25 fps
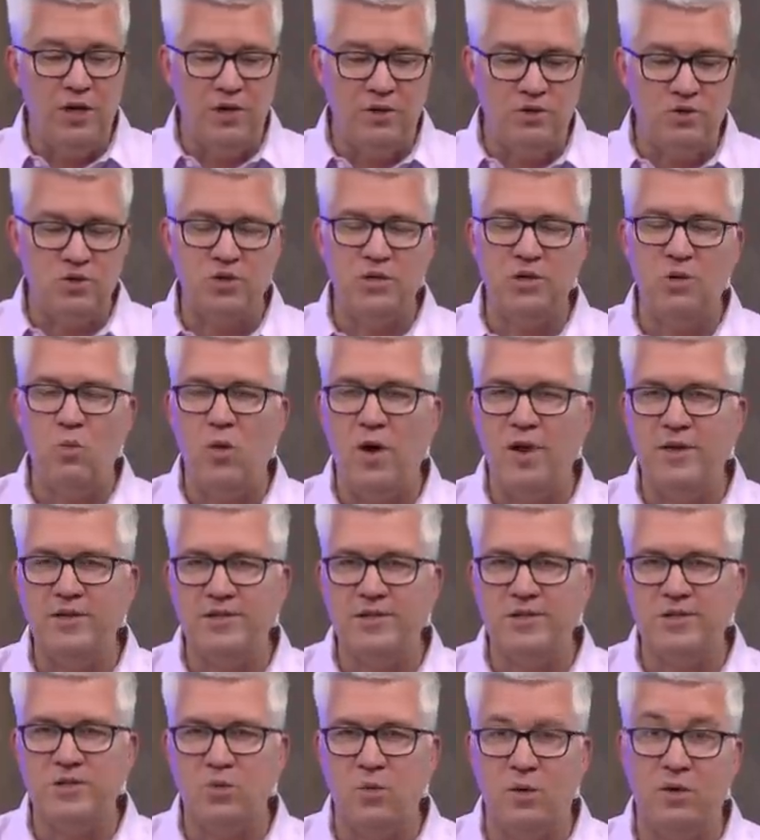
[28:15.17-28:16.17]
interesting ways
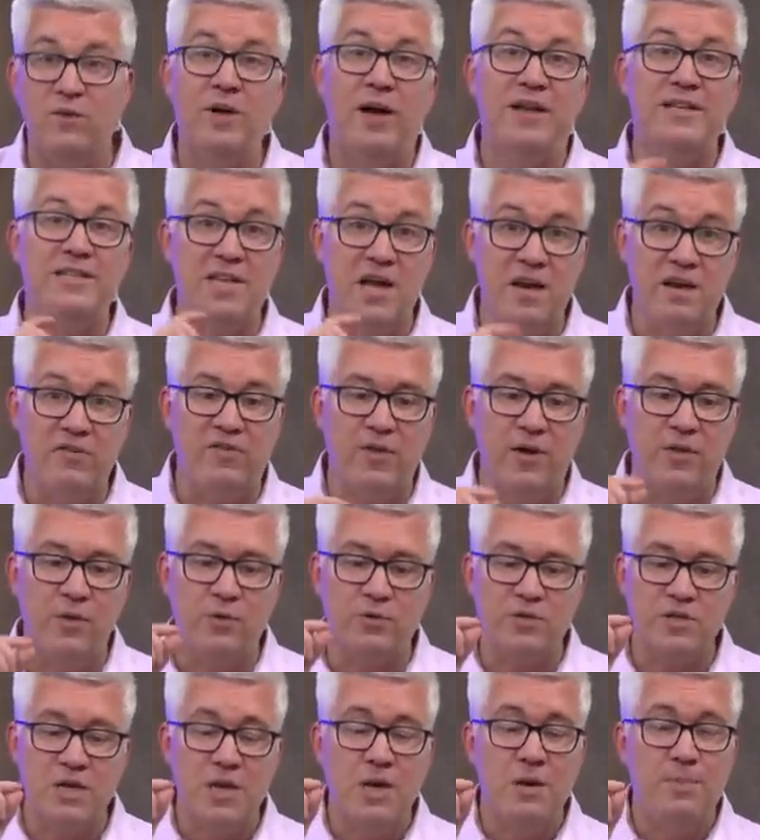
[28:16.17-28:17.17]
to sort of identify
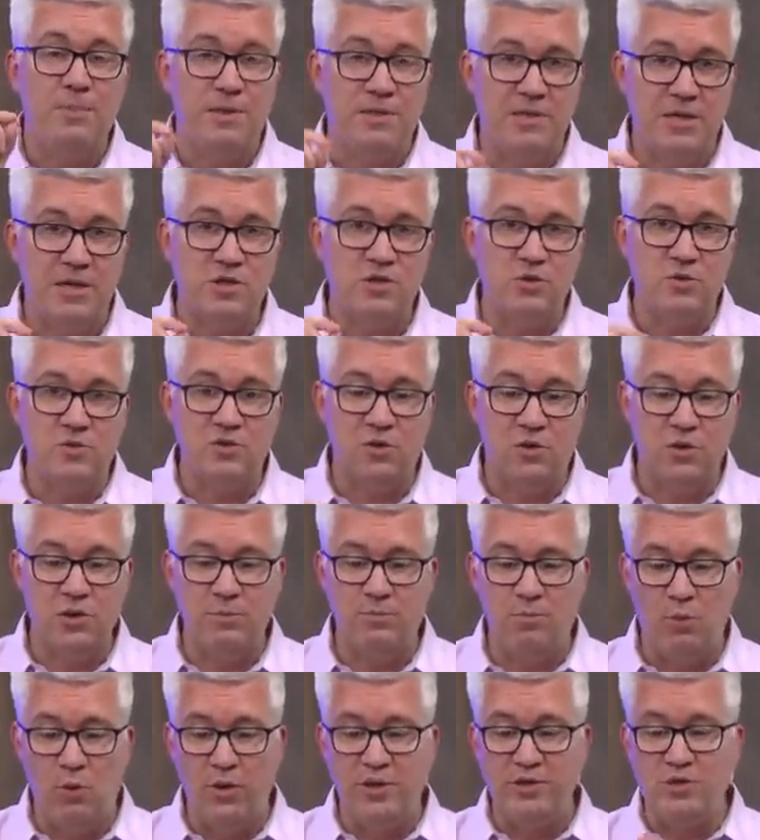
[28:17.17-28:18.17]
those potential turning
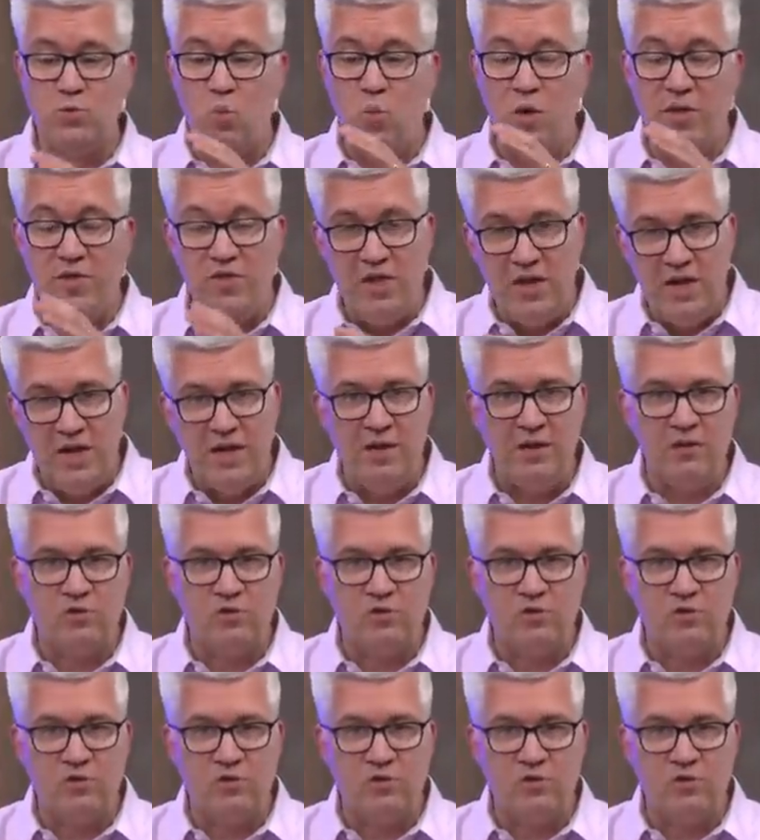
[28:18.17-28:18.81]
points within a